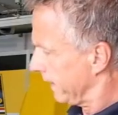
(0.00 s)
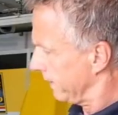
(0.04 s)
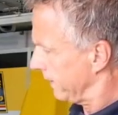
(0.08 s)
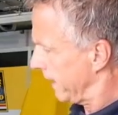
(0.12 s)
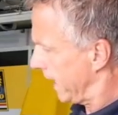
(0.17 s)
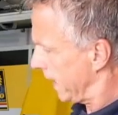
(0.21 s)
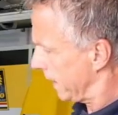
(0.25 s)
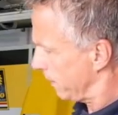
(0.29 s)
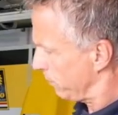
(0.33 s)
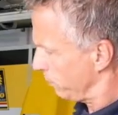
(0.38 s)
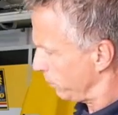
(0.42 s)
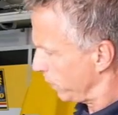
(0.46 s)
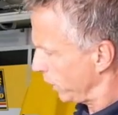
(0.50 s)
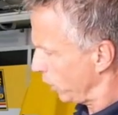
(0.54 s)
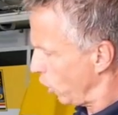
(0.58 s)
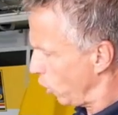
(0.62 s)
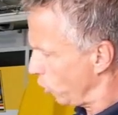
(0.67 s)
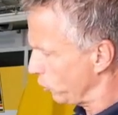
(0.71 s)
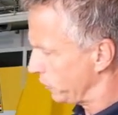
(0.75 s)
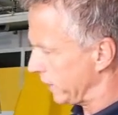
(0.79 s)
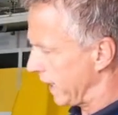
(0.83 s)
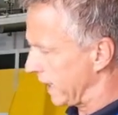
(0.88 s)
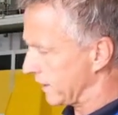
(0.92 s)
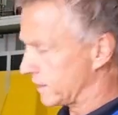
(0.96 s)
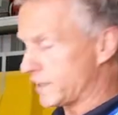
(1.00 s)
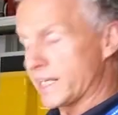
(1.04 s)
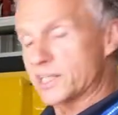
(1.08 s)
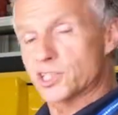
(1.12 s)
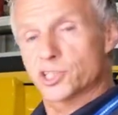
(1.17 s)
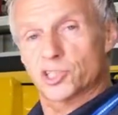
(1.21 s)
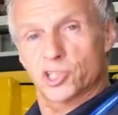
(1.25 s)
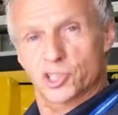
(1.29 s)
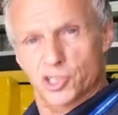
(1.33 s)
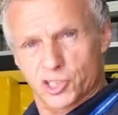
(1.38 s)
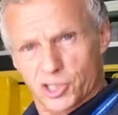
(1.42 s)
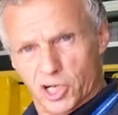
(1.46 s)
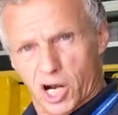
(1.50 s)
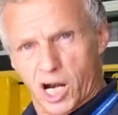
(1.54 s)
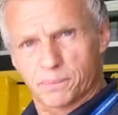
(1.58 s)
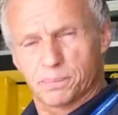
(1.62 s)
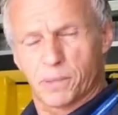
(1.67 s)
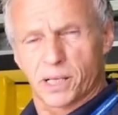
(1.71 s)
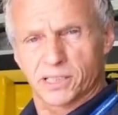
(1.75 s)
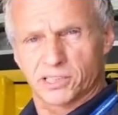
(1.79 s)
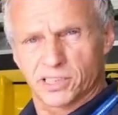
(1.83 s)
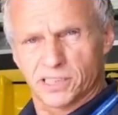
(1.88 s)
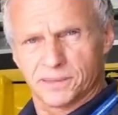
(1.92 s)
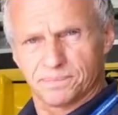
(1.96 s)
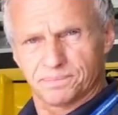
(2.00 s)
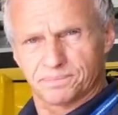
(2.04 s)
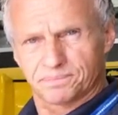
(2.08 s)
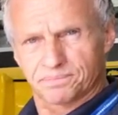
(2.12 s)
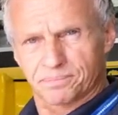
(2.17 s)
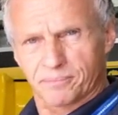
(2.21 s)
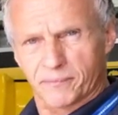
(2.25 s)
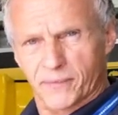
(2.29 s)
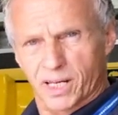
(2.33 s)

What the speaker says: Then below that, that's the start button.